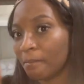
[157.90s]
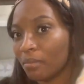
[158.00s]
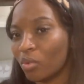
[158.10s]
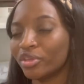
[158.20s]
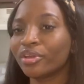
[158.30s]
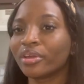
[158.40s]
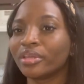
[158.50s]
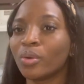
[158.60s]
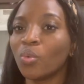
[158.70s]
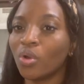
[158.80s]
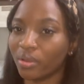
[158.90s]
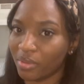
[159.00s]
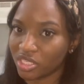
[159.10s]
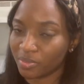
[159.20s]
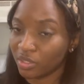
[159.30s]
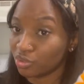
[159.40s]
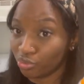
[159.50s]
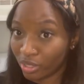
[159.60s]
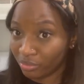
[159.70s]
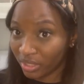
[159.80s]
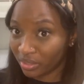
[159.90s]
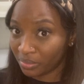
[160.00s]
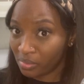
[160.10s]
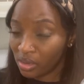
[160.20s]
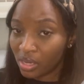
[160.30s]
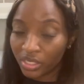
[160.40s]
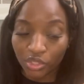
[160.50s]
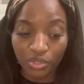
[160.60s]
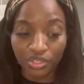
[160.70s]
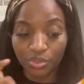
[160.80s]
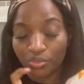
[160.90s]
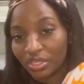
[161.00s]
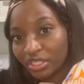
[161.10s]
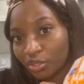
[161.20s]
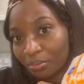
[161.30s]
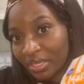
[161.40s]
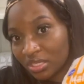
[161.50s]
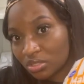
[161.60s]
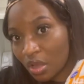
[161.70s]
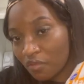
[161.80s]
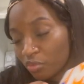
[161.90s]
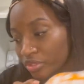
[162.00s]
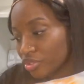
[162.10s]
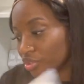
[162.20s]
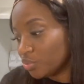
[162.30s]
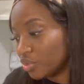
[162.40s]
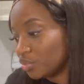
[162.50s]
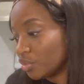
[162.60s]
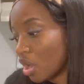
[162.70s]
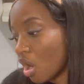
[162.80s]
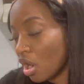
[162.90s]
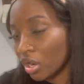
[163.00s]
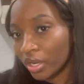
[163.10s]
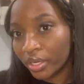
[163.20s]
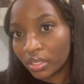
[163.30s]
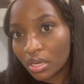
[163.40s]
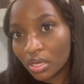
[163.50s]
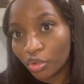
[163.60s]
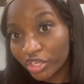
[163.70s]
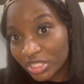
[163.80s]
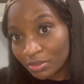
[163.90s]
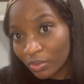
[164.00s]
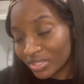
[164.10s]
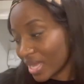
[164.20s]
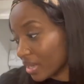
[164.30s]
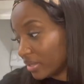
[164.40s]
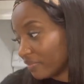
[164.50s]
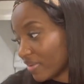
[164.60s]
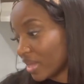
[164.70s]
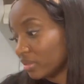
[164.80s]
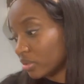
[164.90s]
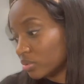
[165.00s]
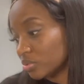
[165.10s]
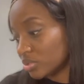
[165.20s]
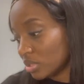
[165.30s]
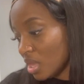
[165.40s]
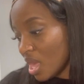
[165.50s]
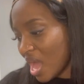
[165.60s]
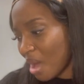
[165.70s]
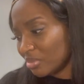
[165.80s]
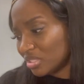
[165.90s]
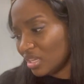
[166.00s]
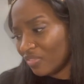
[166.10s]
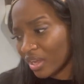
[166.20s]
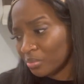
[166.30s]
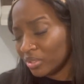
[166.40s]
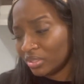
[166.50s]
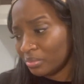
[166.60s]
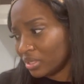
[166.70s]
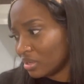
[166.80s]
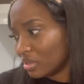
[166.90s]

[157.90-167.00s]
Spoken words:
well, you're gonna want marshmallows. You don't need them. You can do the little mini soft ones or you can do the hard crispy ones. I couldn't find those. I'm gonna see if I can put them in the